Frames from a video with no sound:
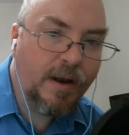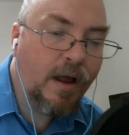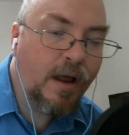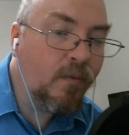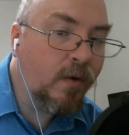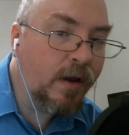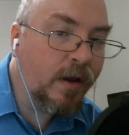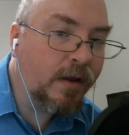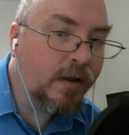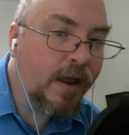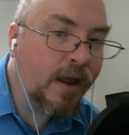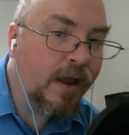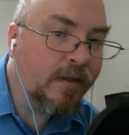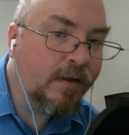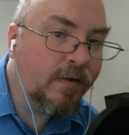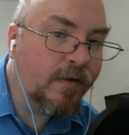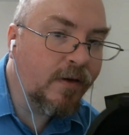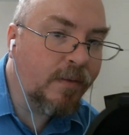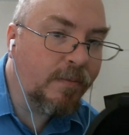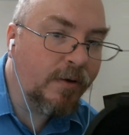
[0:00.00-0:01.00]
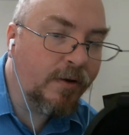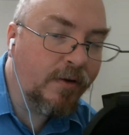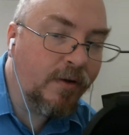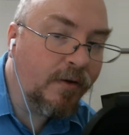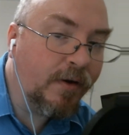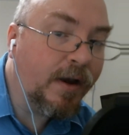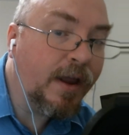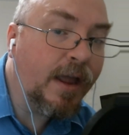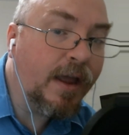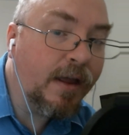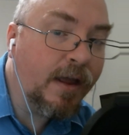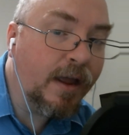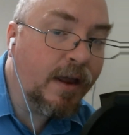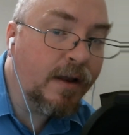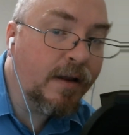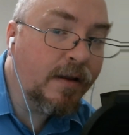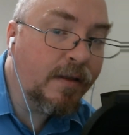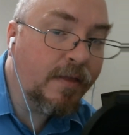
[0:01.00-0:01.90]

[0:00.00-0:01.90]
I want to take this opportunity again